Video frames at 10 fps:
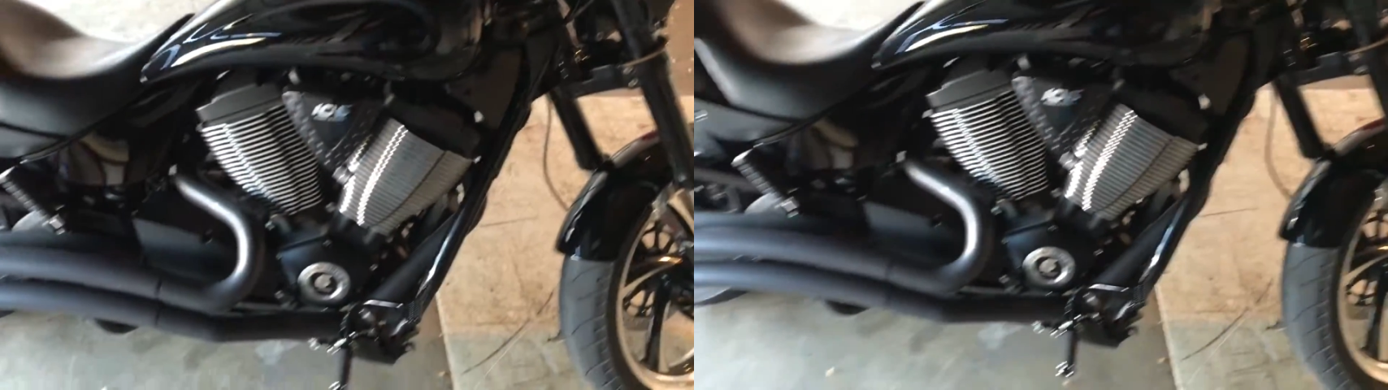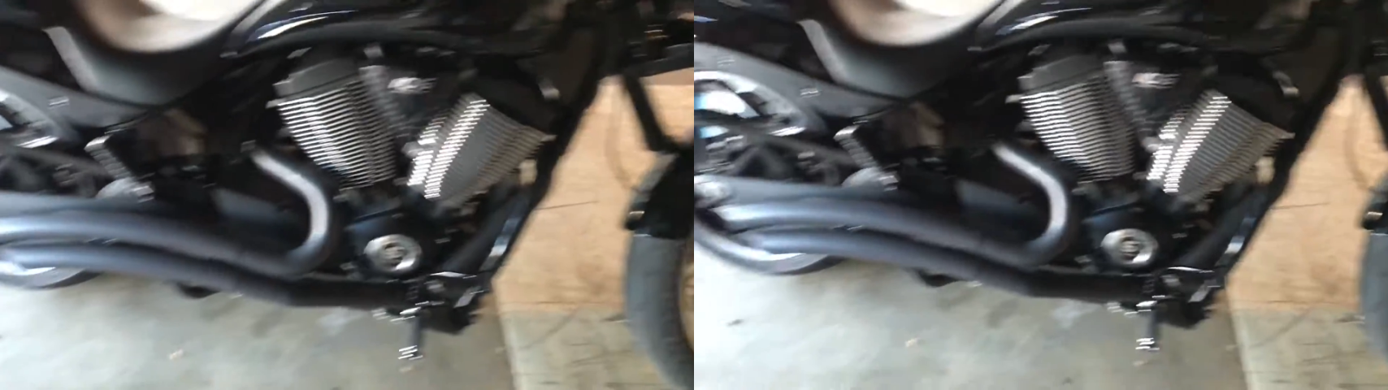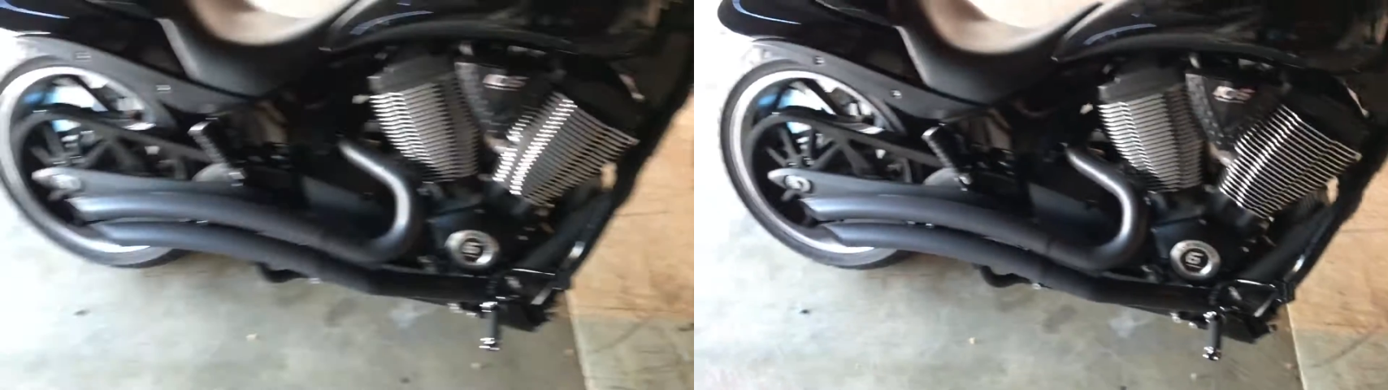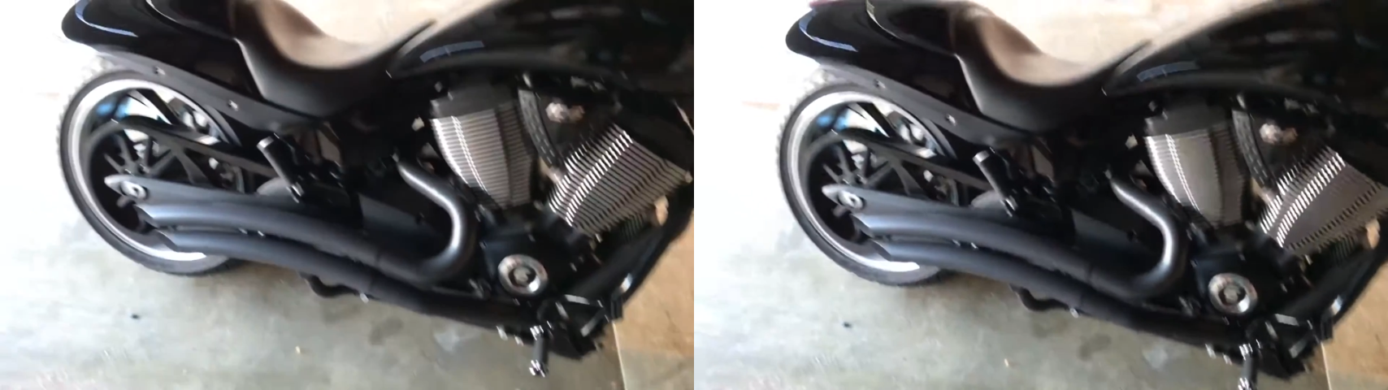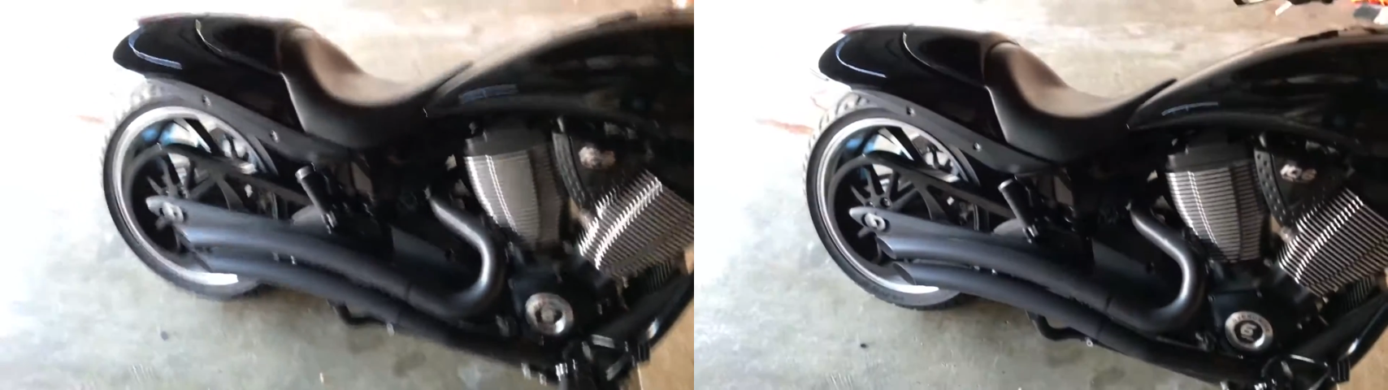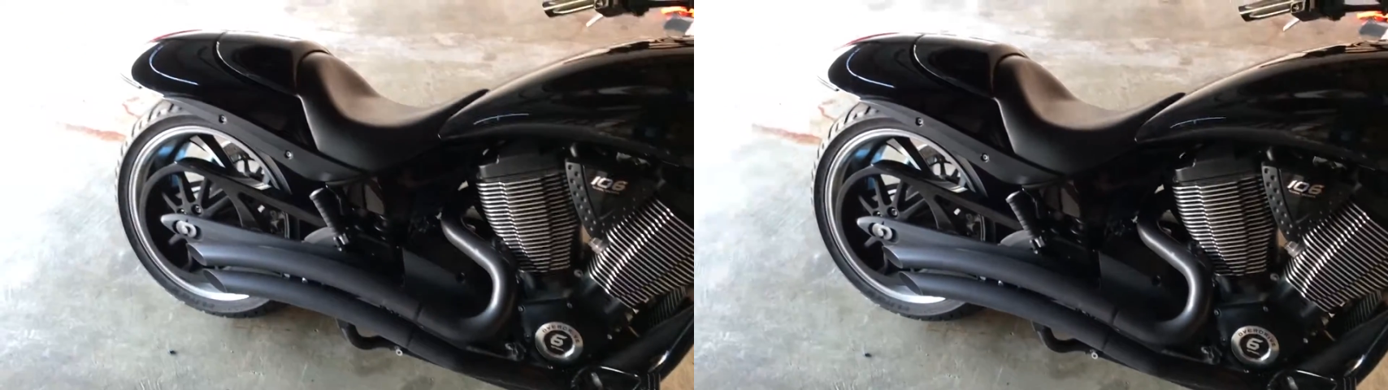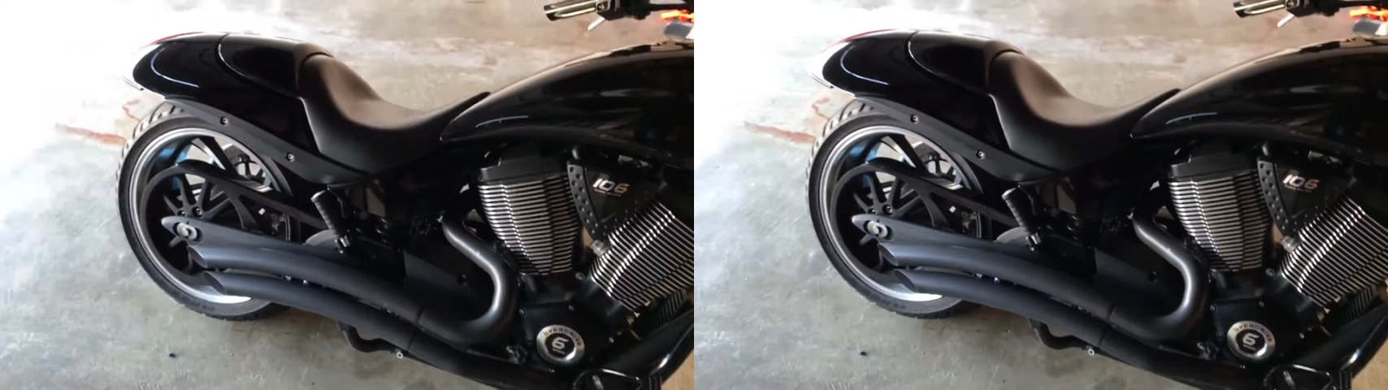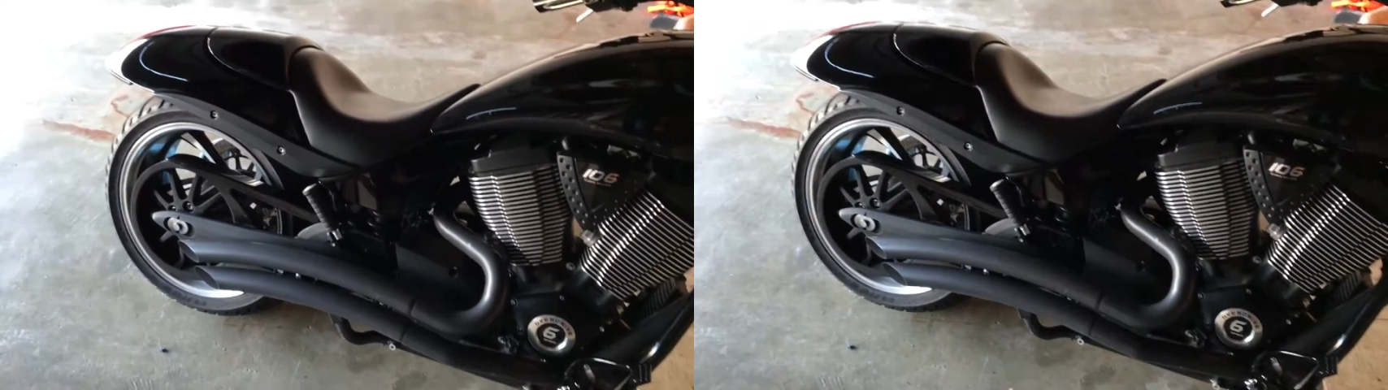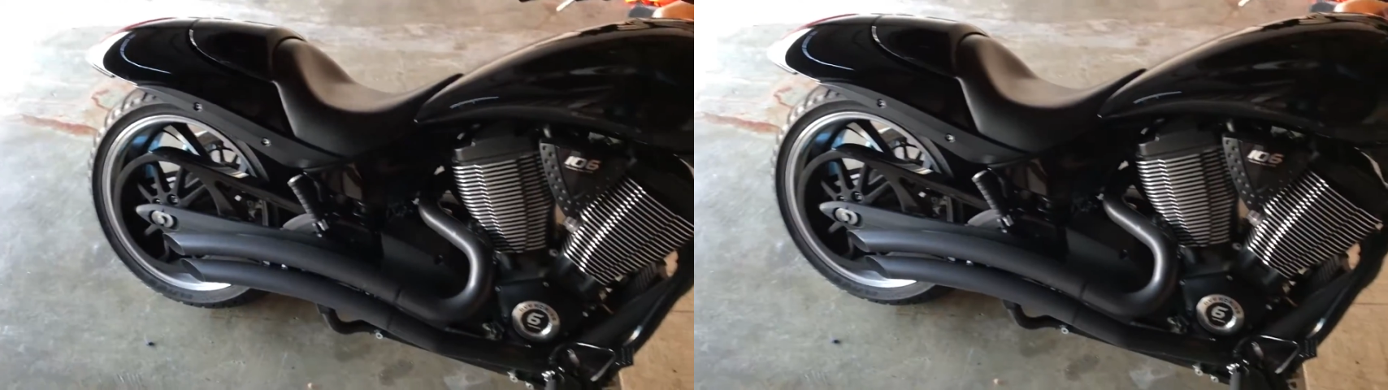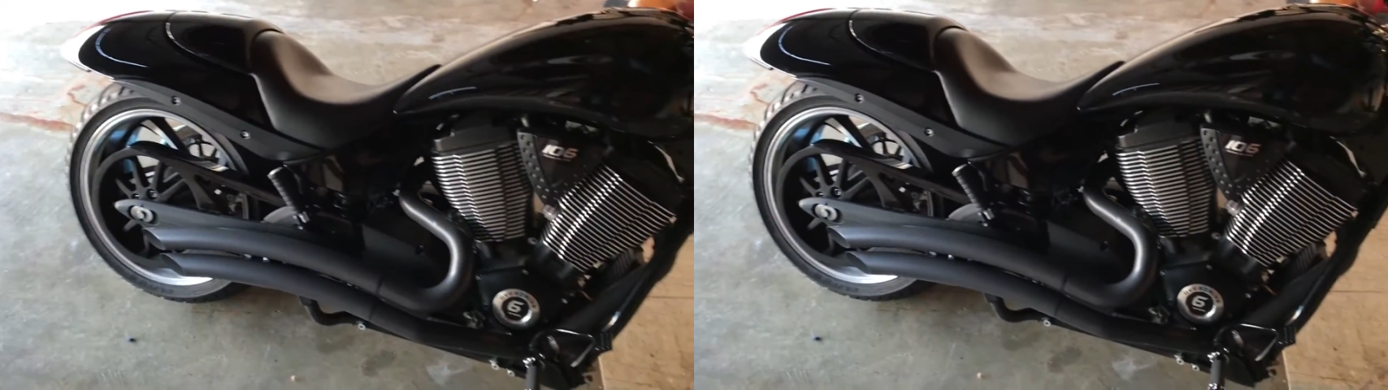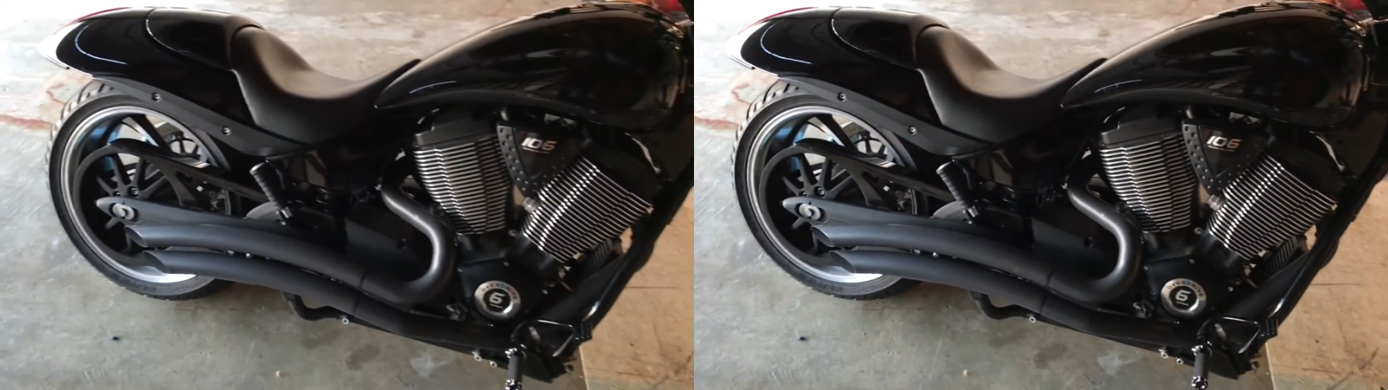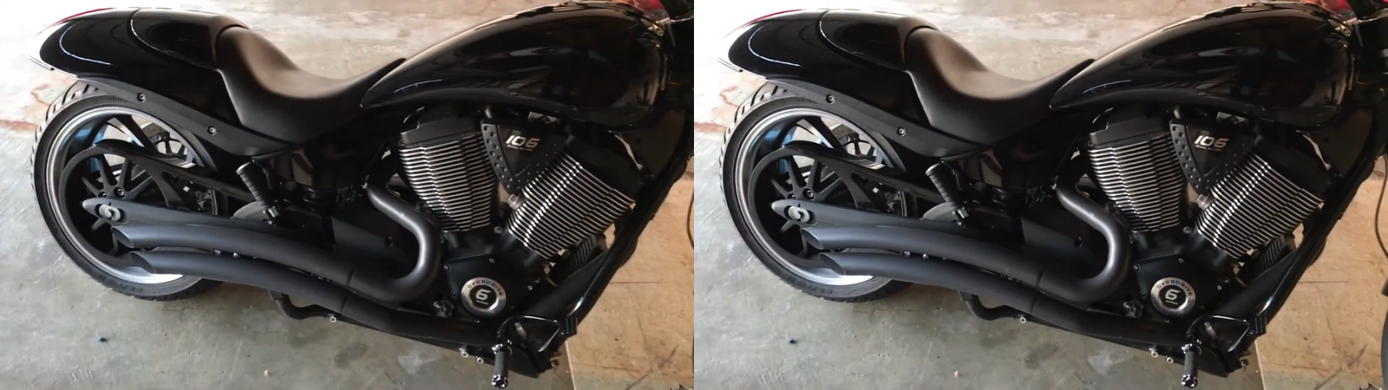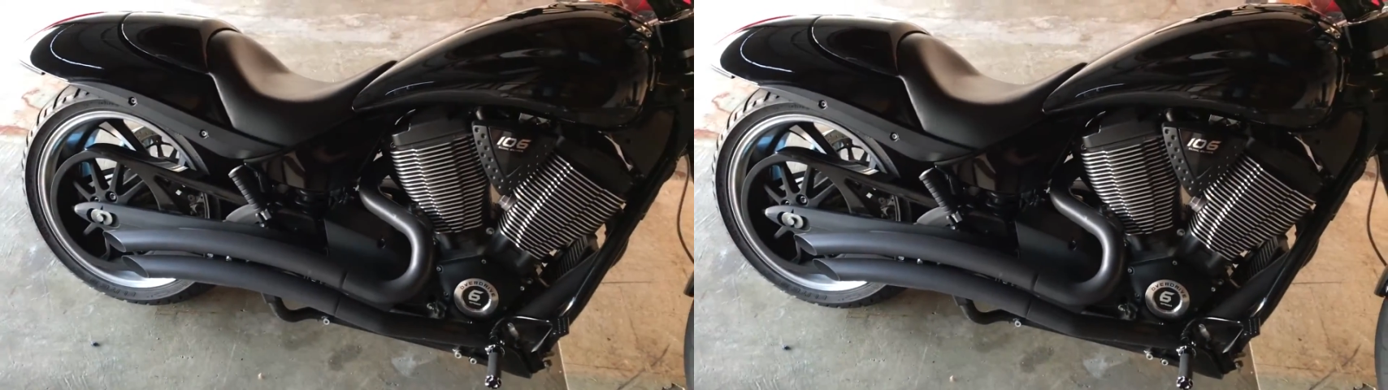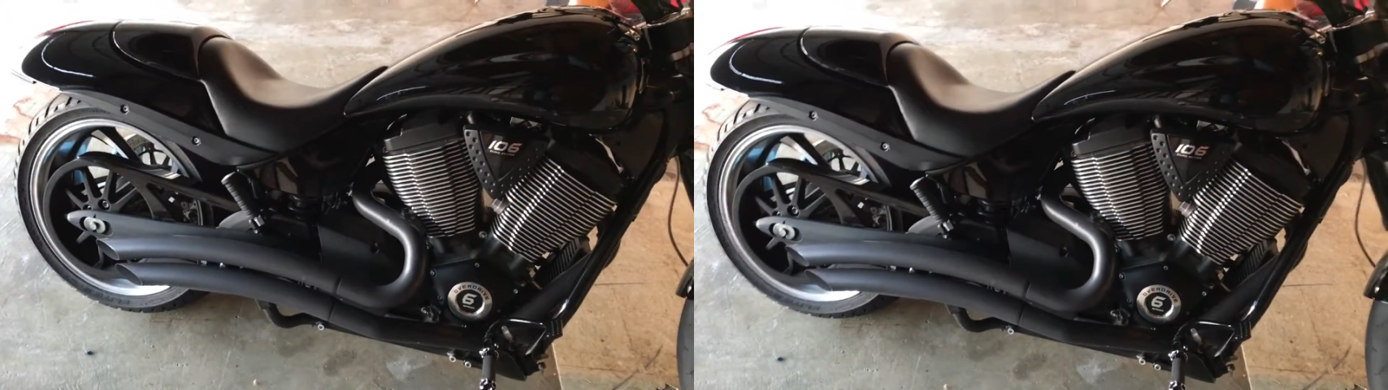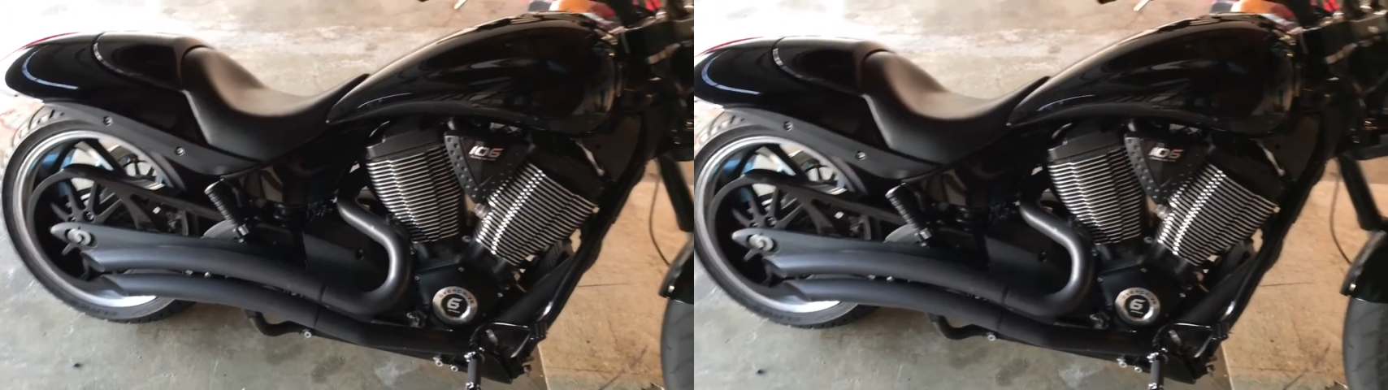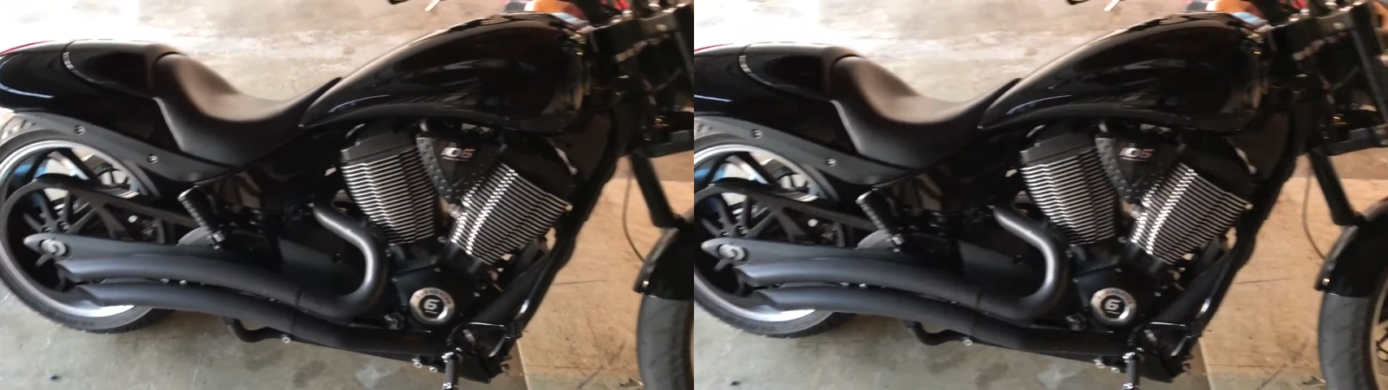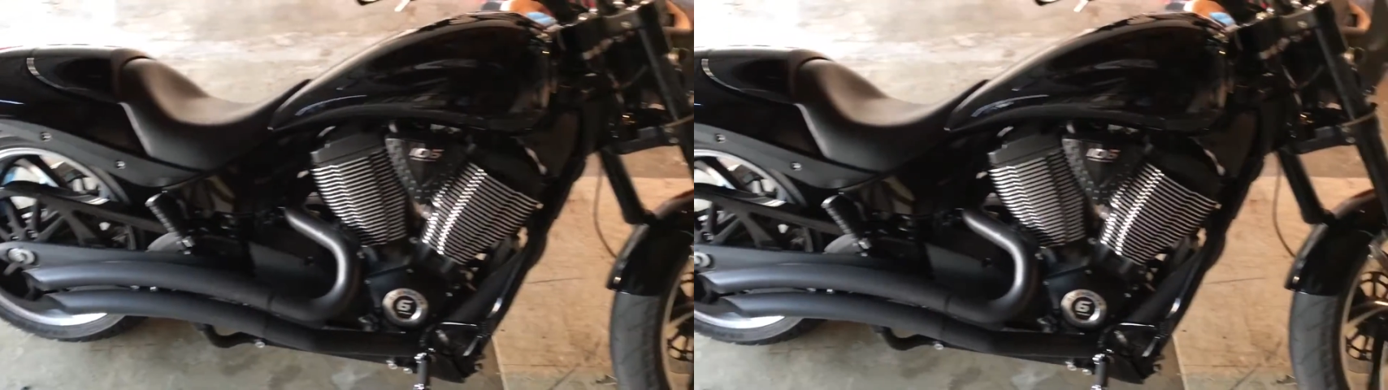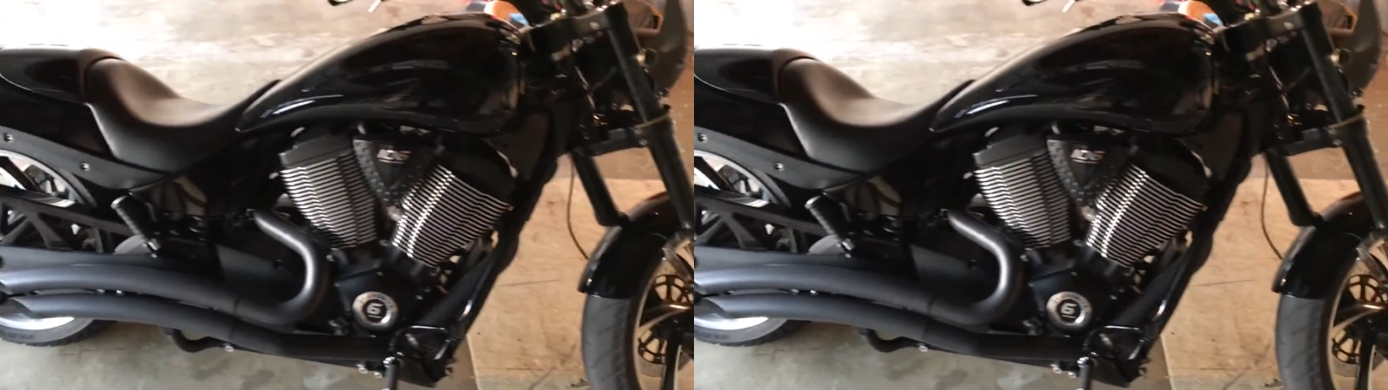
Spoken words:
Nobody's mouth can be seen.